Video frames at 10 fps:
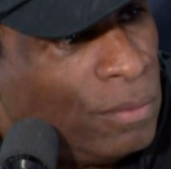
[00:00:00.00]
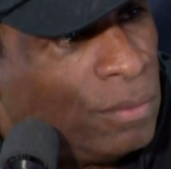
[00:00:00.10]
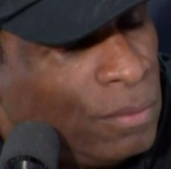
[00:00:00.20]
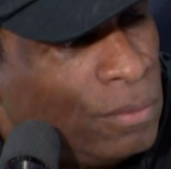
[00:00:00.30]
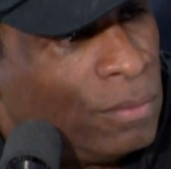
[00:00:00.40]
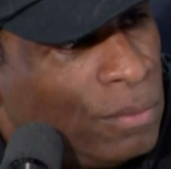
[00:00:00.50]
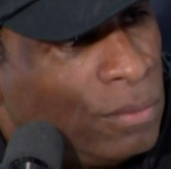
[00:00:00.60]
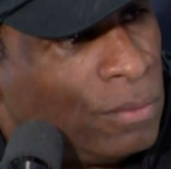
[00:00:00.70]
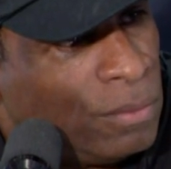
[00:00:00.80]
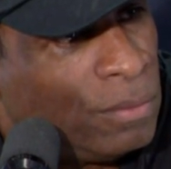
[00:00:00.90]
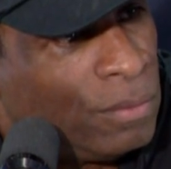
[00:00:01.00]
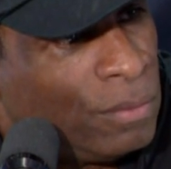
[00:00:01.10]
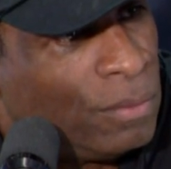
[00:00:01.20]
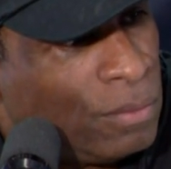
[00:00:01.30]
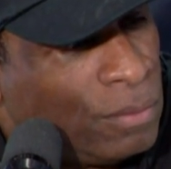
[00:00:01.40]
now have Travis Hunter,
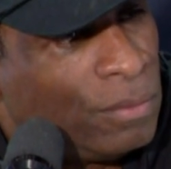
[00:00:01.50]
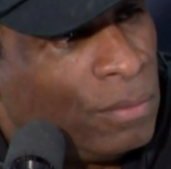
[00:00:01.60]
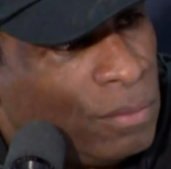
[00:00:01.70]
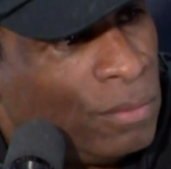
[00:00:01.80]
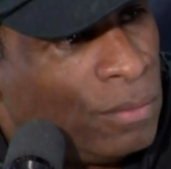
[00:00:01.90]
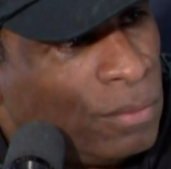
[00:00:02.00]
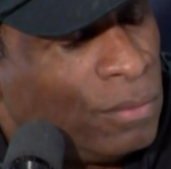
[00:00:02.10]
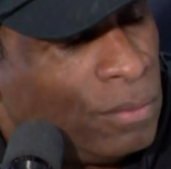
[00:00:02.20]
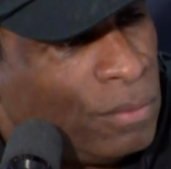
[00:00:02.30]
Cormani McClain. Mm-hmm.